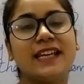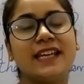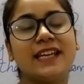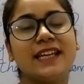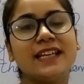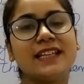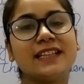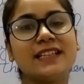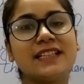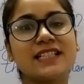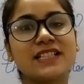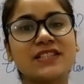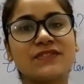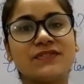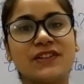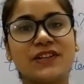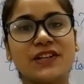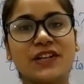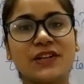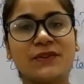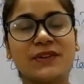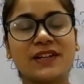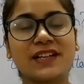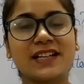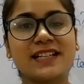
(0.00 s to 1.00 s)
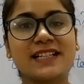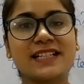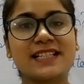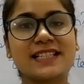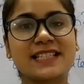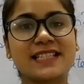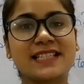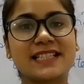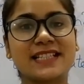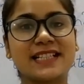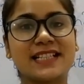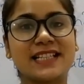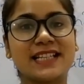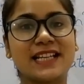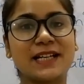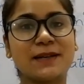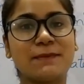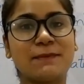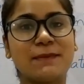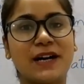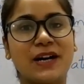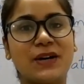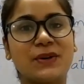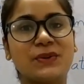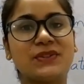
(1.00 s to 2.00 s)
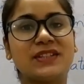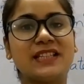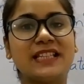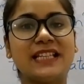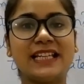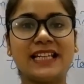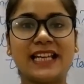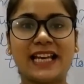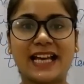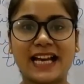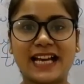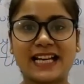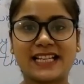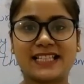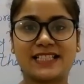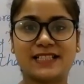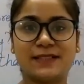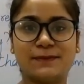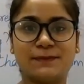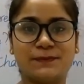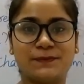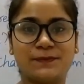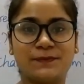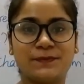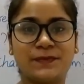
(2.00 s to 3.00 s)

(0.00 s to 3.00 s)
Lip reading: In this video, we're going to study about the atom.